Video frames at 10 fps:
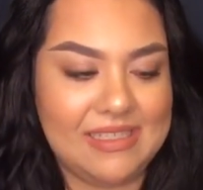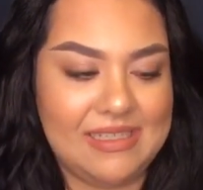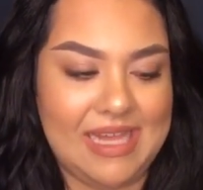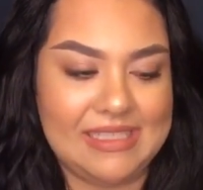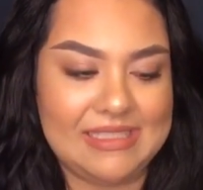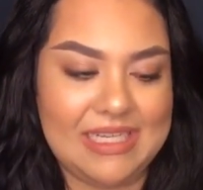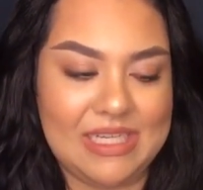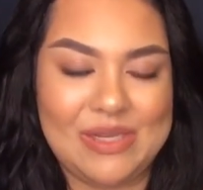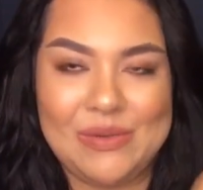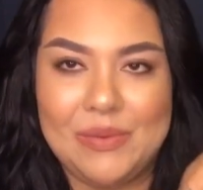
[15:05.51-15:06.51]
like just like
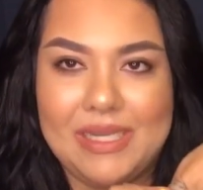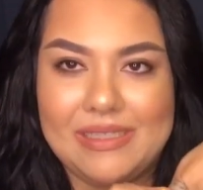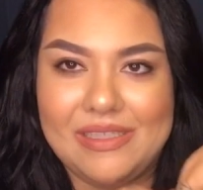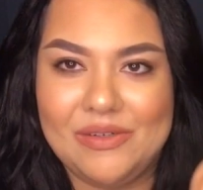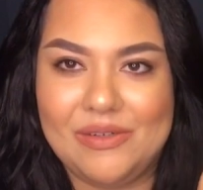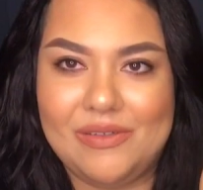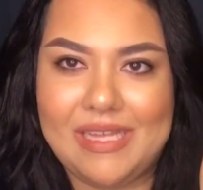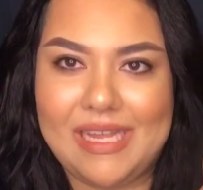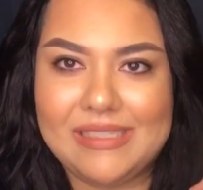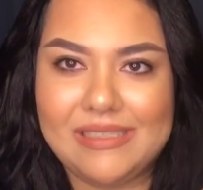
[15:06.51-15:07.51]
a quick little,
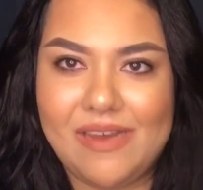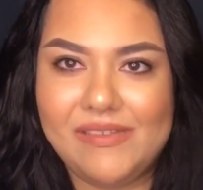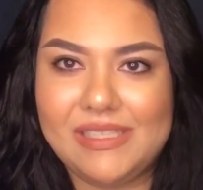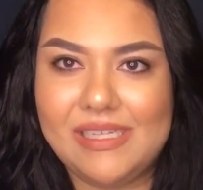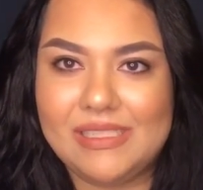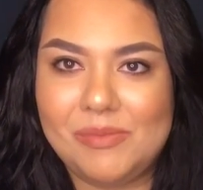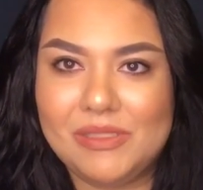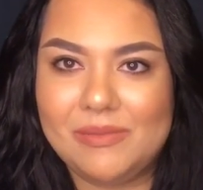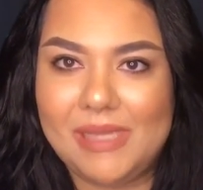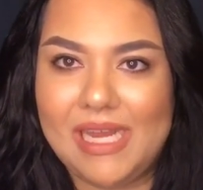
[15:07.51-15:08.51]
like it's obviously not
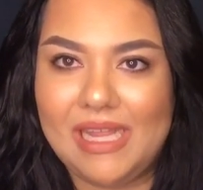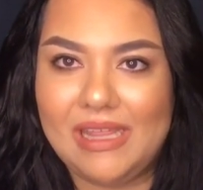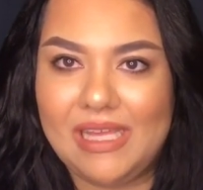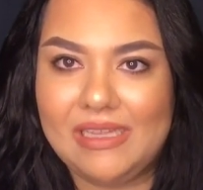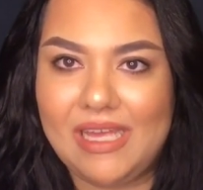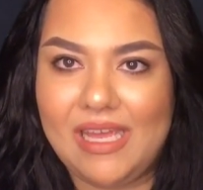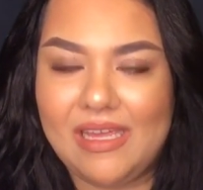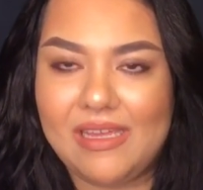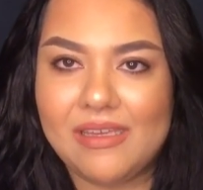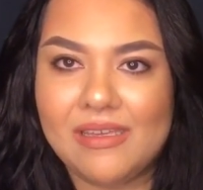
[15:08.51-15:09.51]
supposed to be anything like